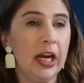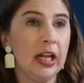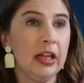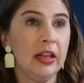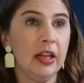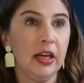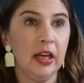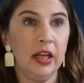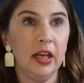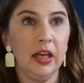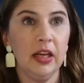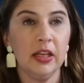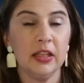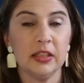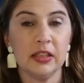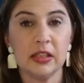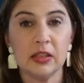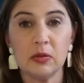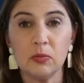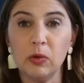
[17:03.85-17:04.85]
And then he
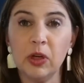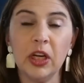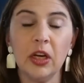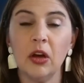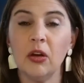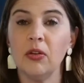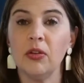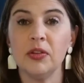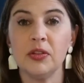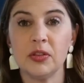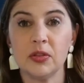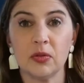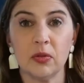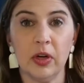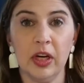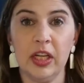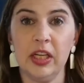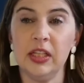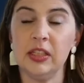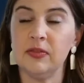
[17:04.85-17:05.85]
gets, we know the
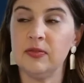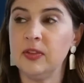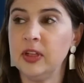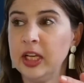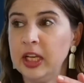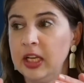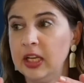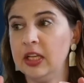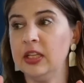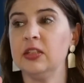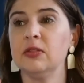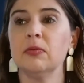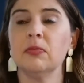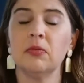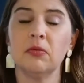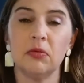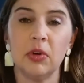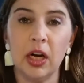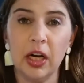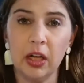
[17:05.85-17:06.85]
story. He's fleeing, he's
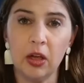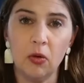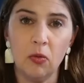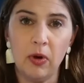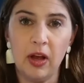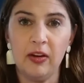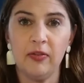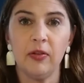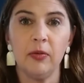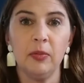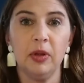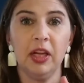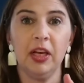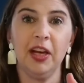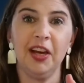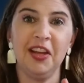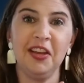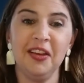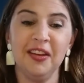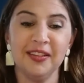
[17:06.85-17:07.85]
running away from it,
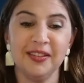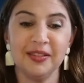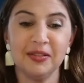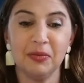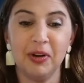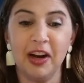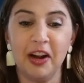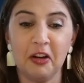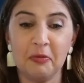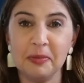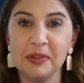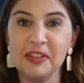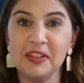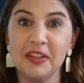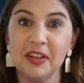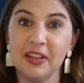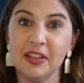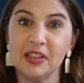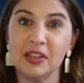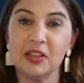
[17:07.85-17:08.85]
and he gets, what happens? He
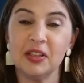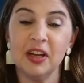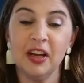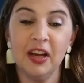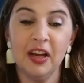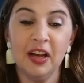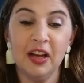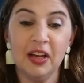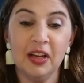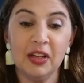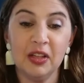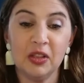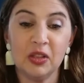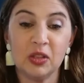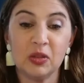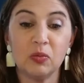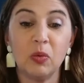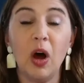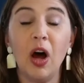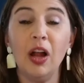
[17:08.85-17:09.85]
gets
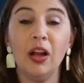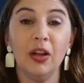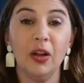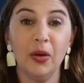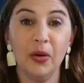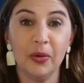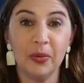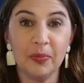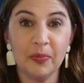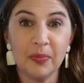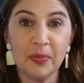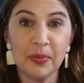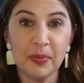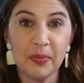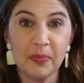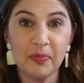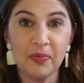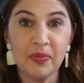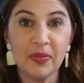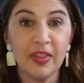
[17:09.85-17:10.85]
swallowed
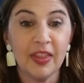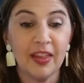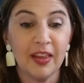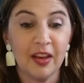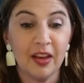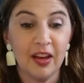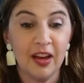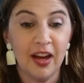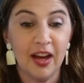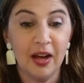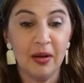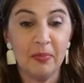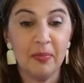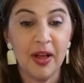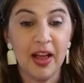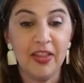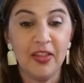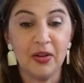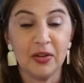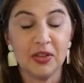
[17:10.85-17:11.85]
um,
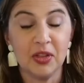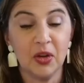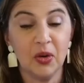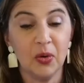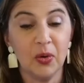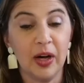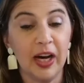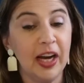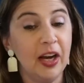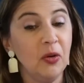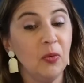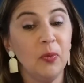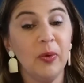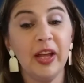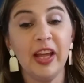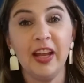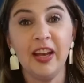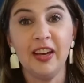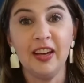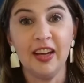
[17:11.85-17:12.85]
and there's a great
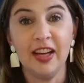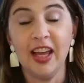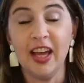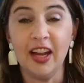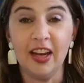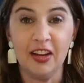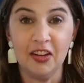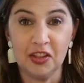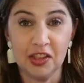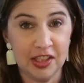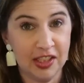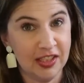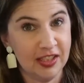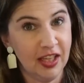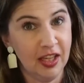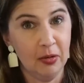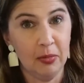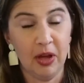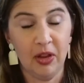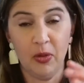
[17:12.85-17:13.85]
wind. Again, there's this
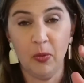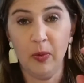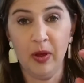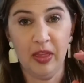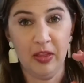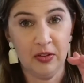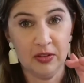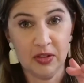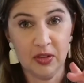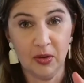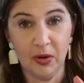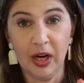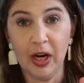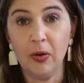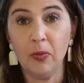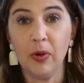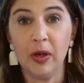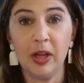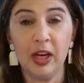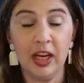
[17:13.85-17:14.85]
thing about the wind. There's a
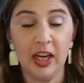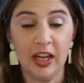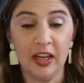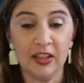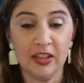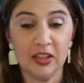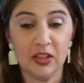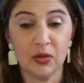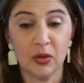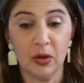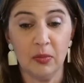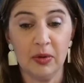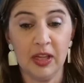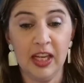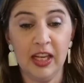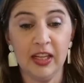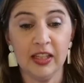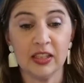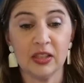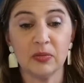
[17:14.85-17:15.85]
great wind and a storm.
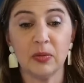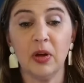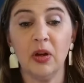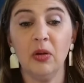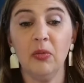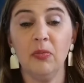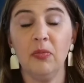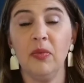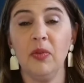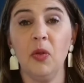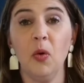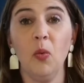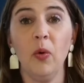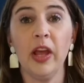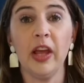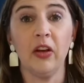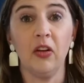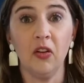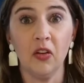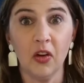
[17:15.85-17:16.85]
He gets swallowed, but the
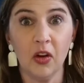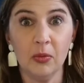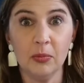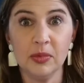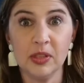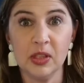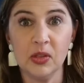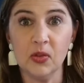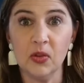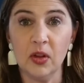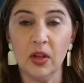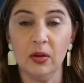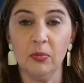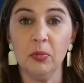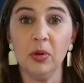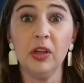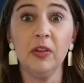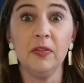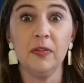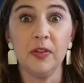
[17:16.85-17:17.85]
whale comes and,
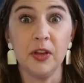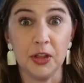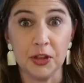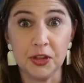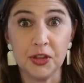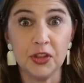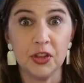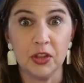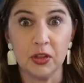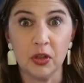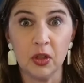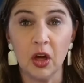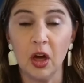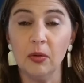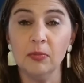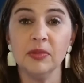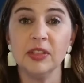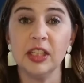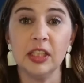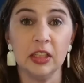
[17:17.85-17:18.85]
big fish, it
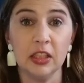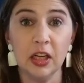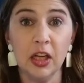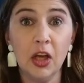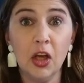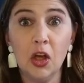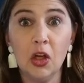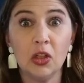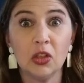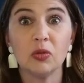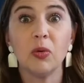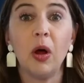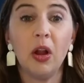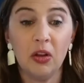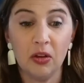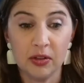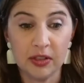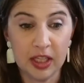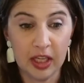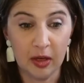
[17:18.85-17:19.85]
comes and
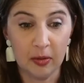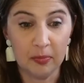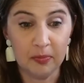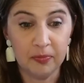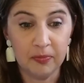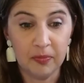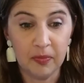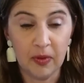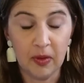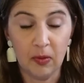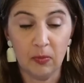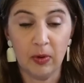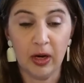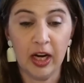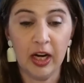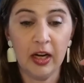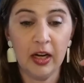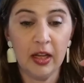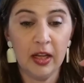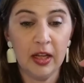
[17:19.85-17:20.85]
swallows him,
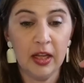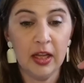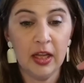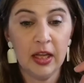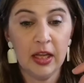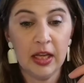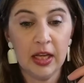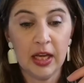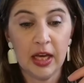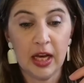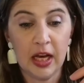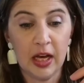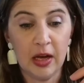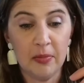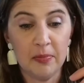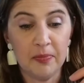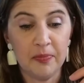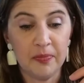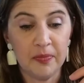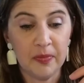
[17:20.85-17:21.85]
right?
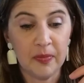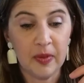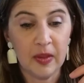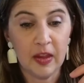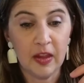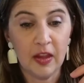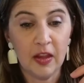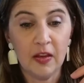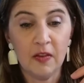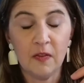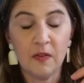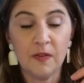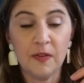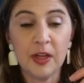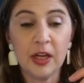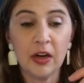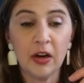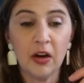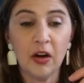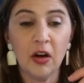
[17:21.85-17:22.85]
Um,
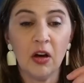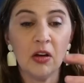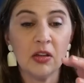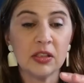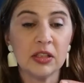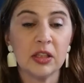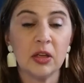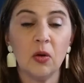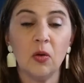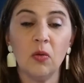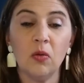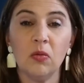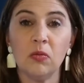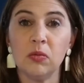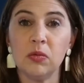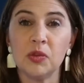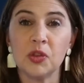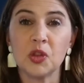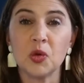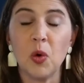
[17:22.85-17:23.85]
fear also
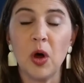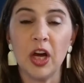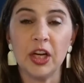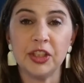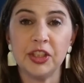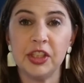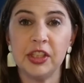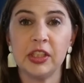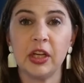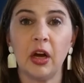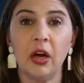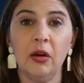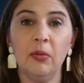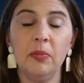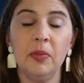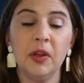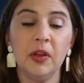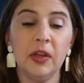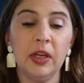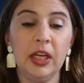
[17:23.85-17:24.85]
squashes our
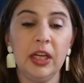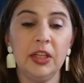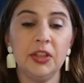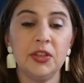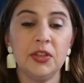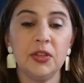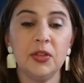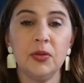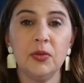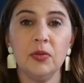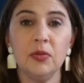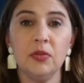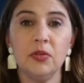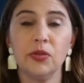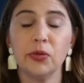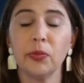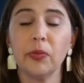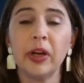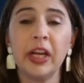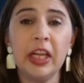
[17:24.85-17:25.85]
ability to
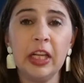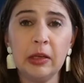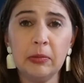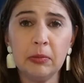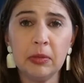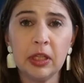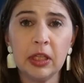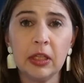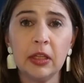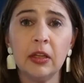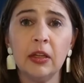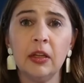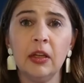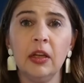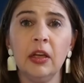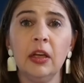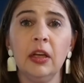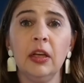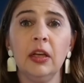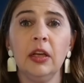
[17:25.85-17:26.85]
dream,
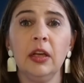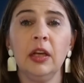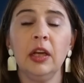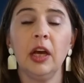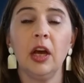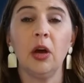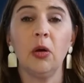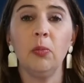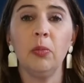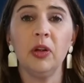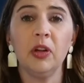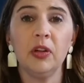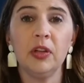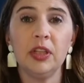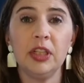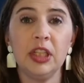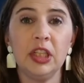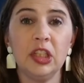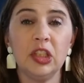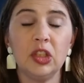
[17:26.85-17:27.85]
our
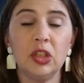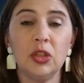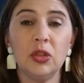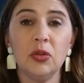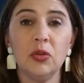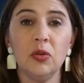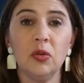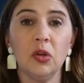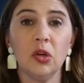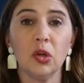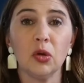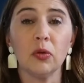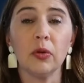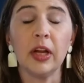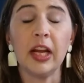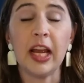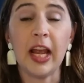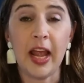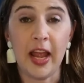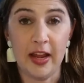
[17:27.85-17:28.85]
ability to
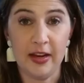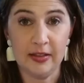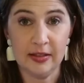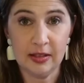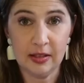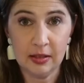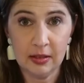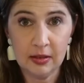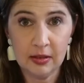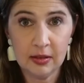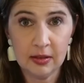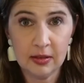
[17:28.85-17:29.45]
create.